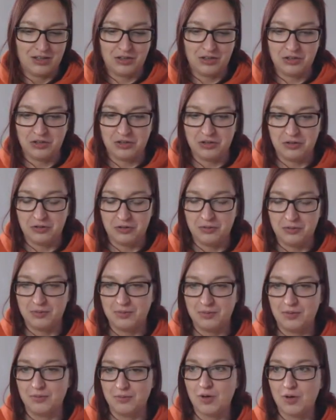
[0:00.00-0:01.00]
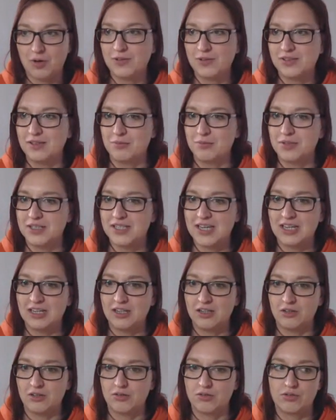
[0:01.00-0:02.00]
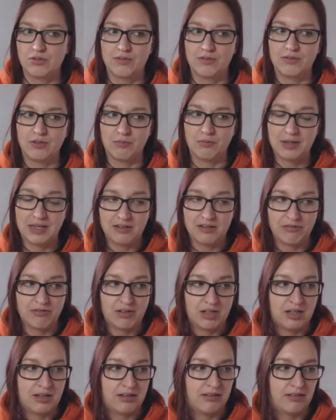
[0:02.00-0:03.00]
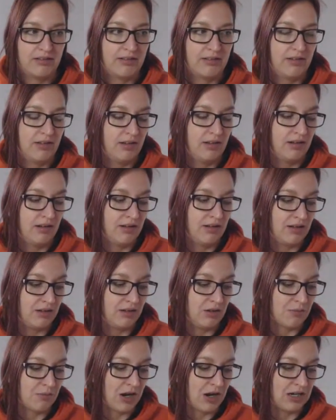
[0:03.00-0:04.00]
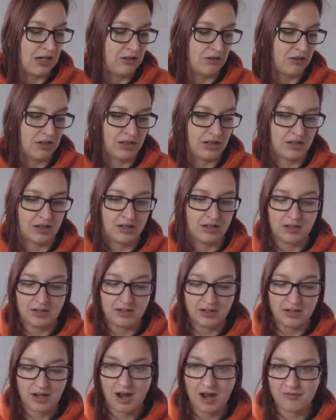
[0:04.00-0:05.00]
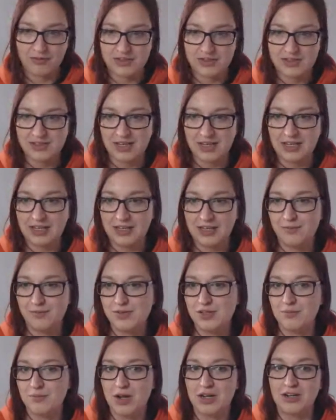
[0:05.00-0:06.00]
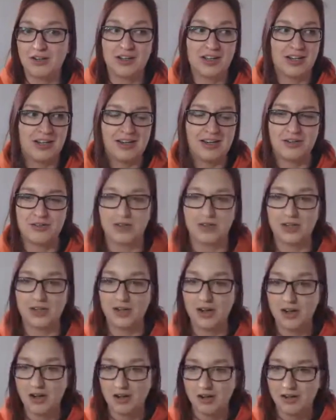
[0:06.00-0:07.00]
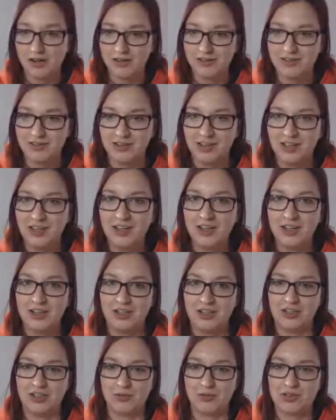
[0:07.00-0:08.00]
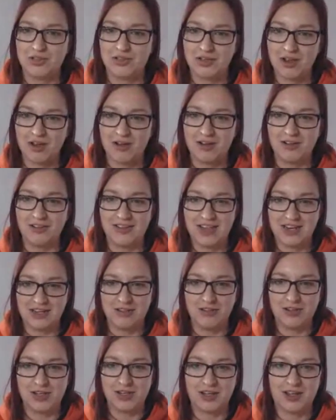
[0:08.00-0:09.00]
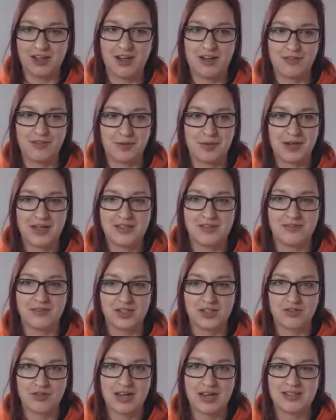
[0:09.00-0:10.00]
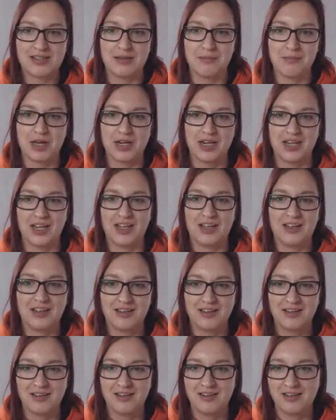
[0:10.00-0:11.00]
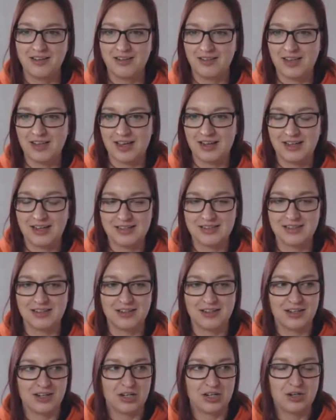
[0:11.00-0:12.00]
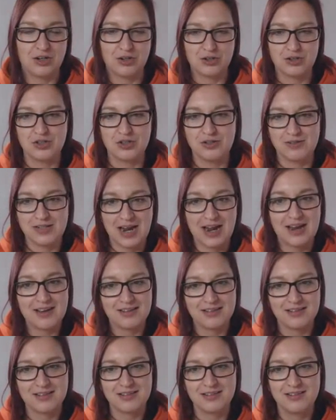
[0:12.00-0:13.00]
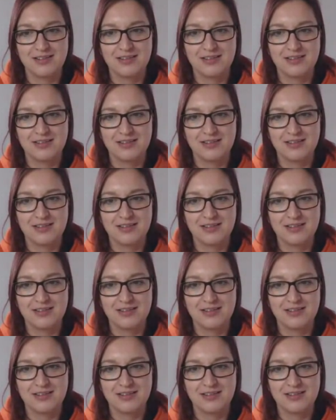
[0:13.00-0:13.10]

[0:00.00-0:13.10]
You obviously you'll be taking your trivial benefits. You might look at other schemes. You might look at electric cars. You'll start then looking at other ways of extracting money that isn't going to cost you tax,